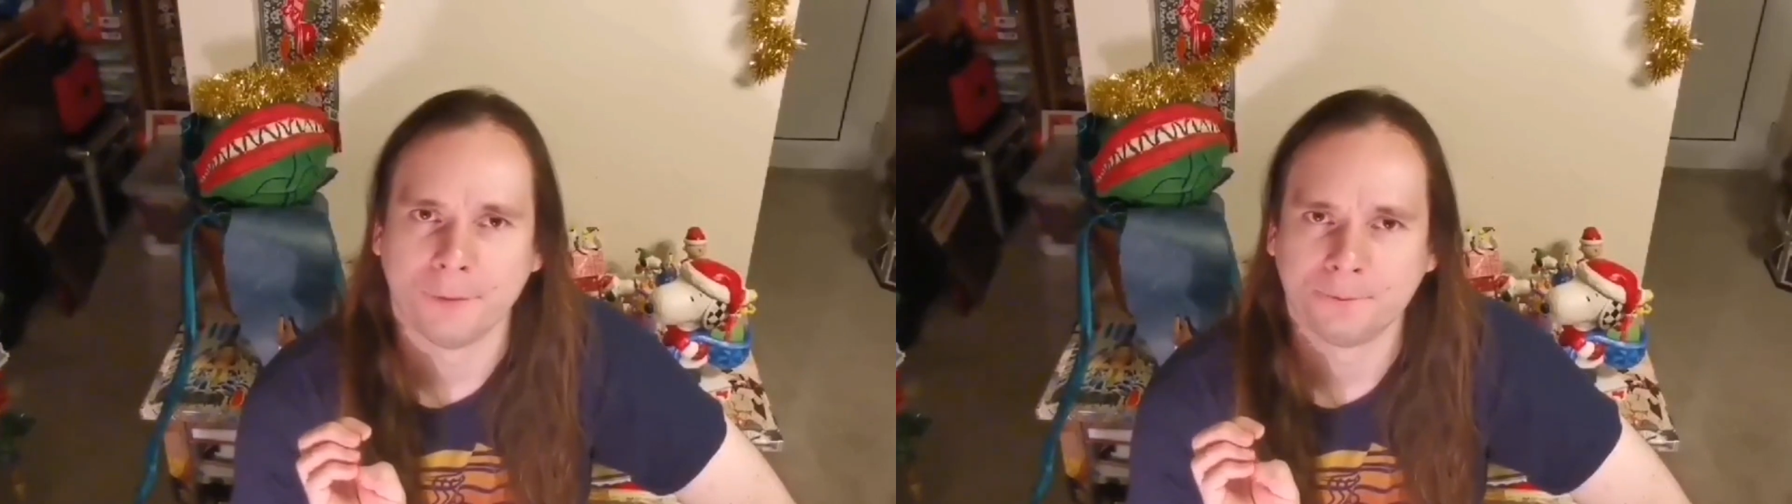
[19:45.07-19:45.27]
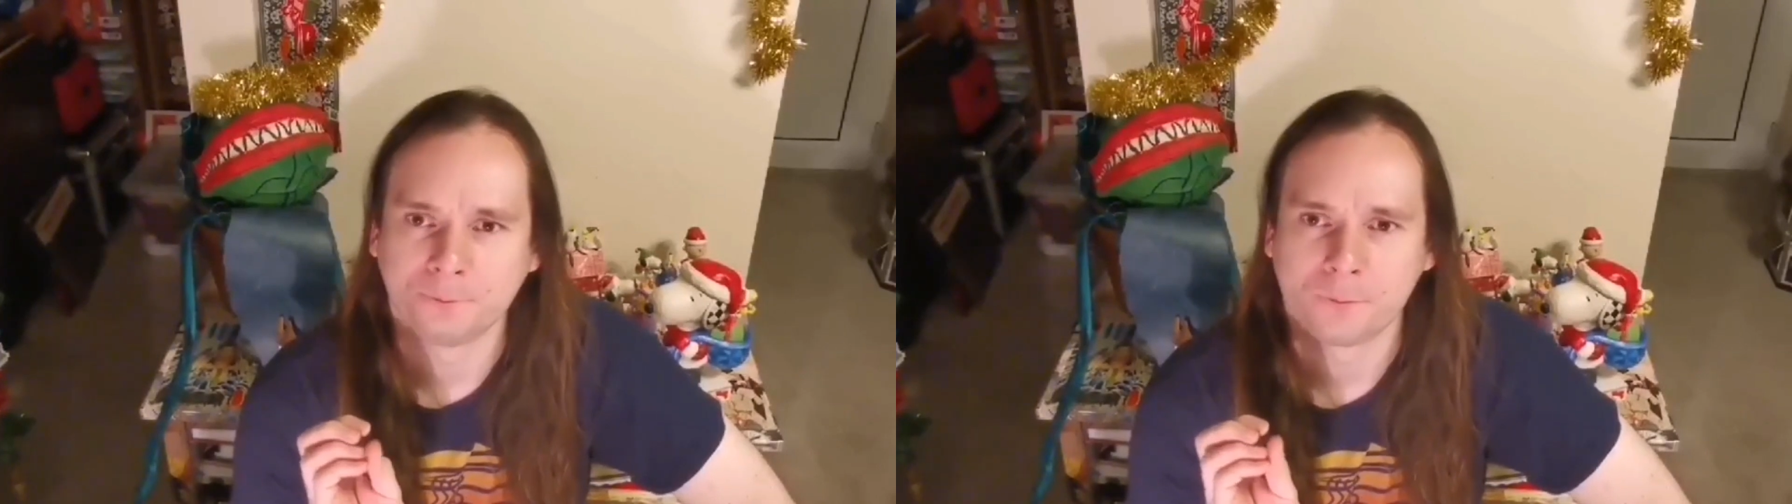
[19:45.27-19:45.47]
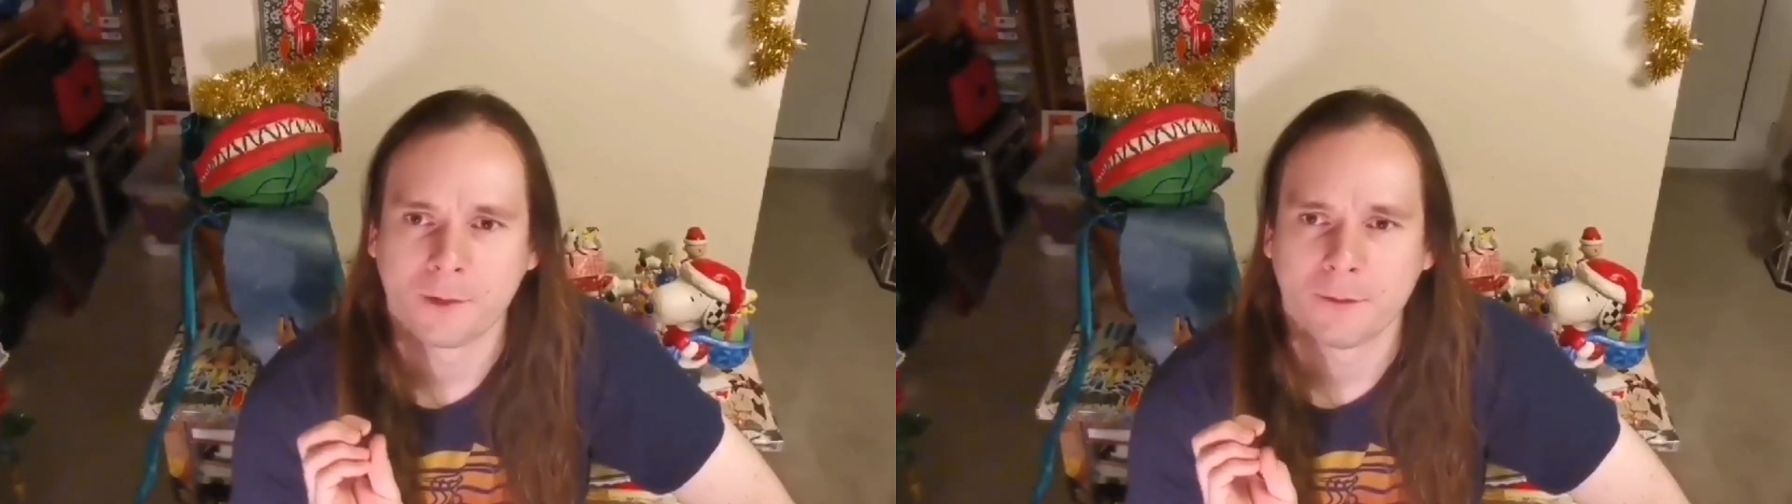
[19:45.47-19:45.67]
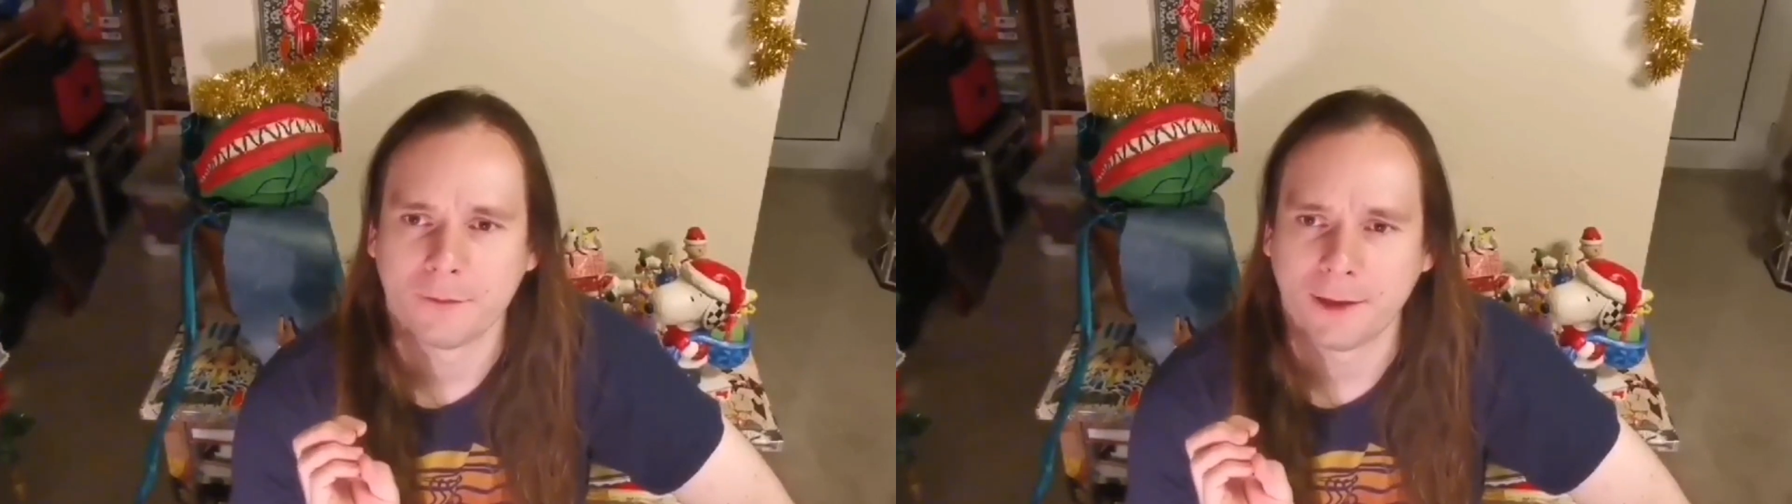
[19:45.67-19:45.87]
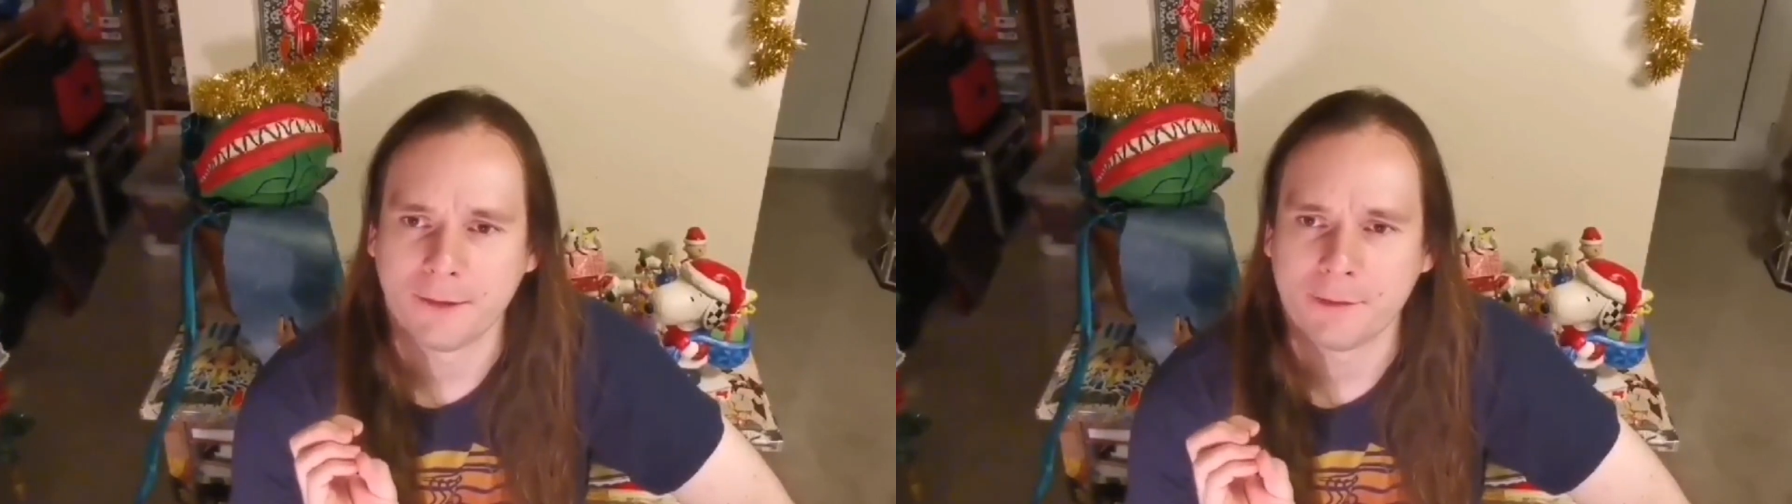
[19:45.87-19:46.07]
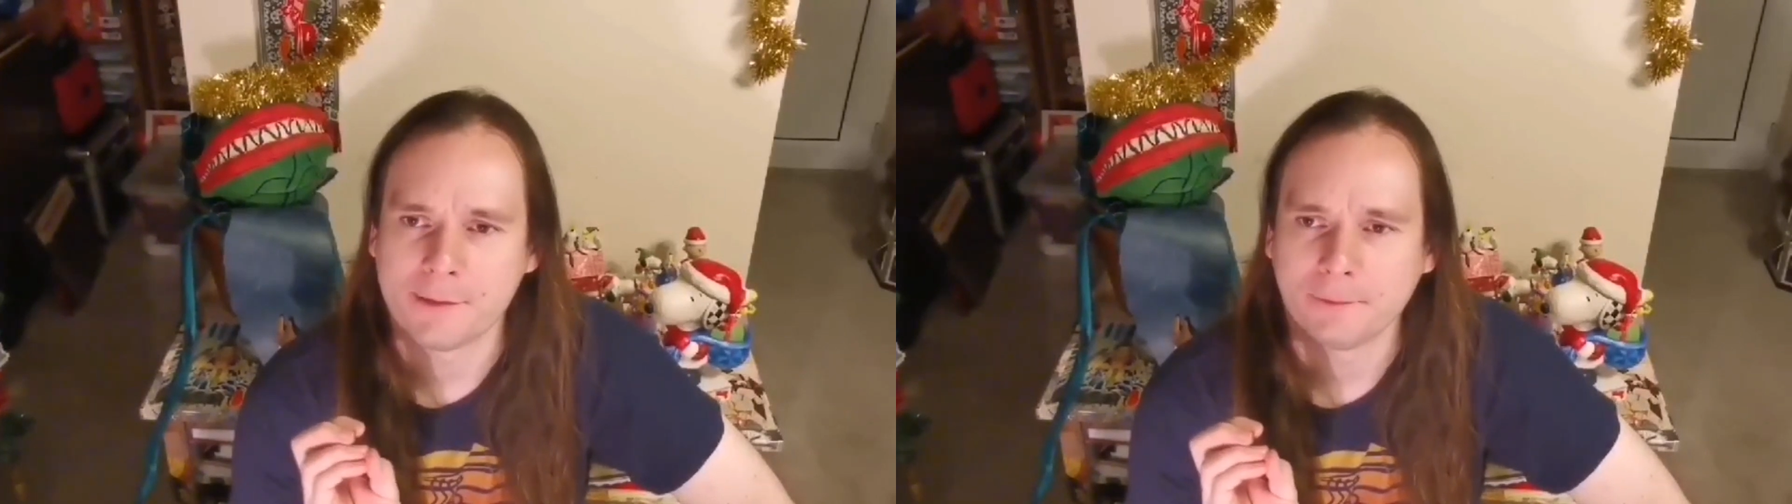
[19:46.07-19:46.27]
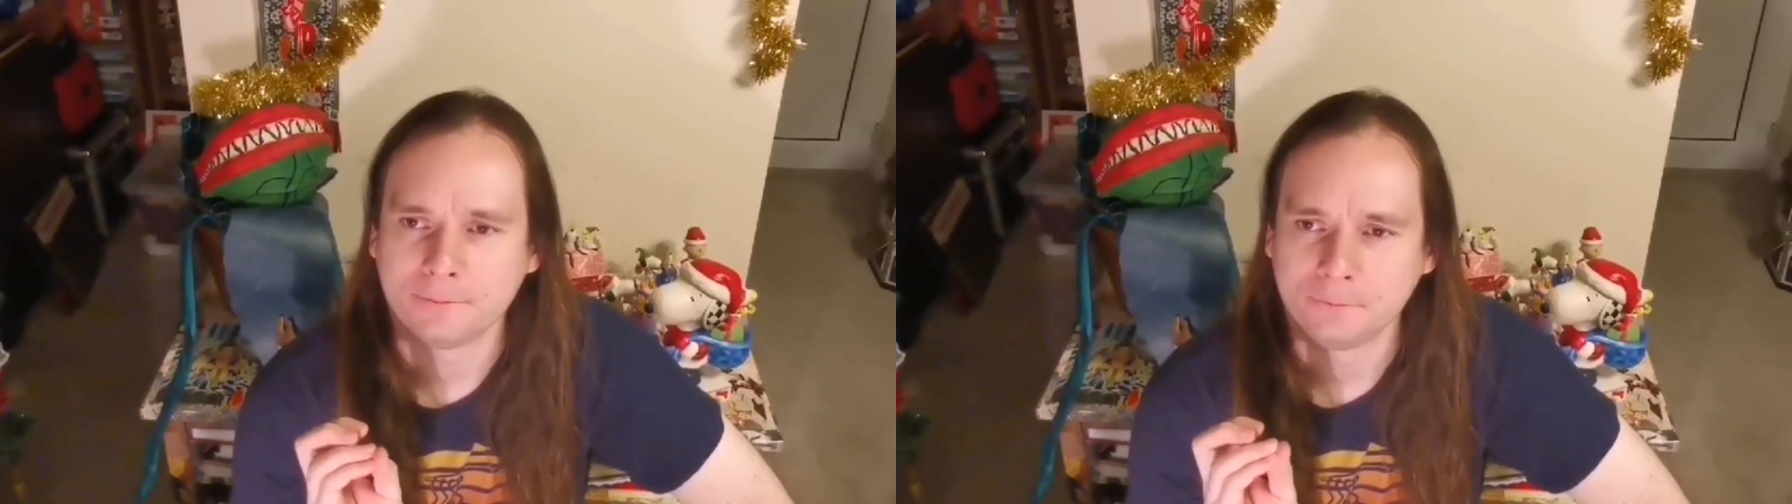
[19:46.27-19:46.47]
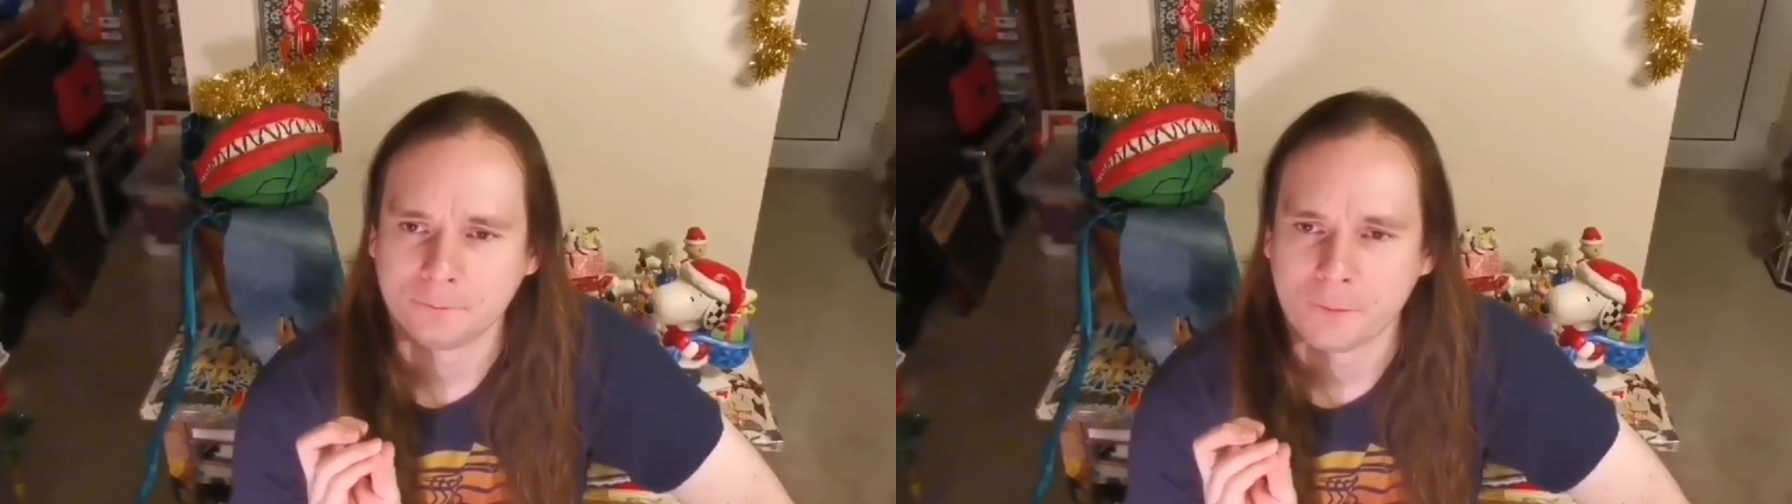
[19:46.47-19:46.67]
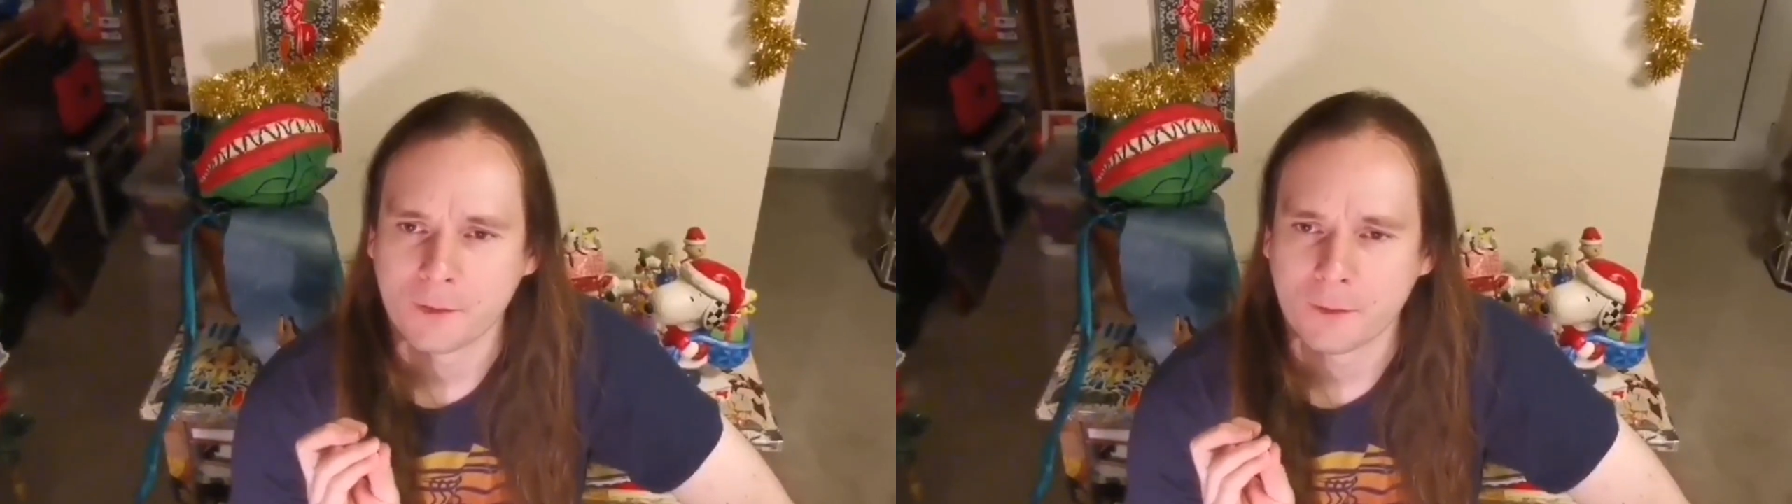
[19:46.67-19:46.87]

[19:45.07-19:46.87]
menthol flavour